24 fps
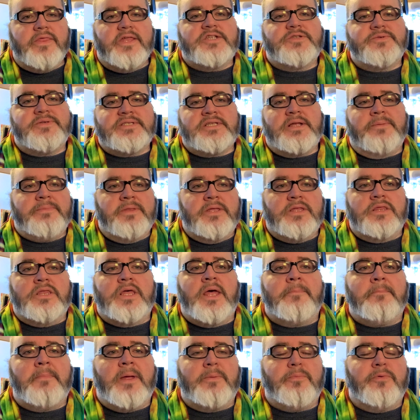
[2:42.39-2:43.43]
This was something
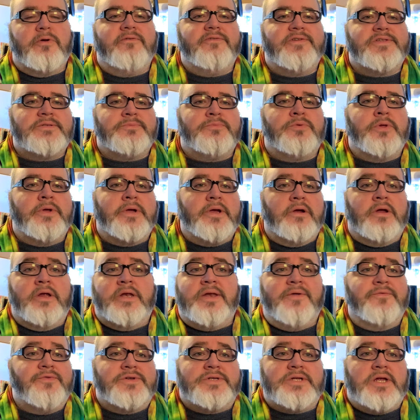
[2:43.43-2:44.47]
that my previous employer
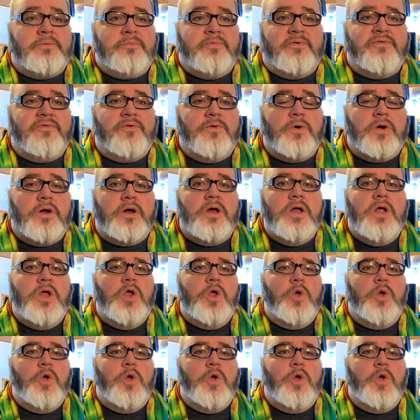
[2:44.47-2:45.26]
had never done before.